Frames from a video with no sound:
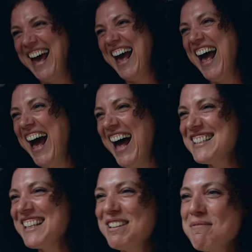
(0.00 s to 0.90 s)

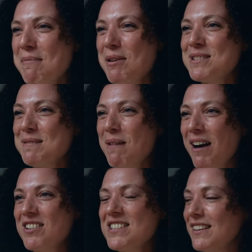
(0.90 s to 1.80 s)
I'll tell you my most
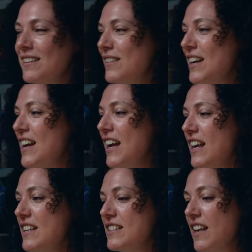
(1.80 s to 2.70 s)
embarrassing
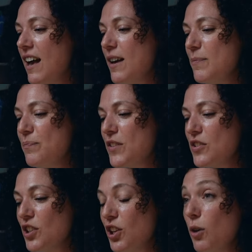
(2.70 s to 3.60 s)
is um,
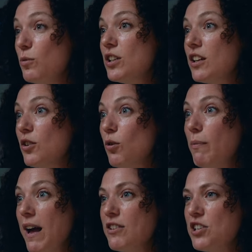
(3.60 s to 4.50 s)
there's a yodeler called
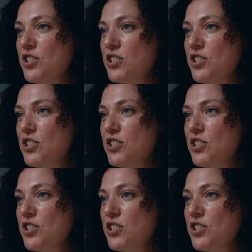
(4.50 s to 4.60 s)
Mary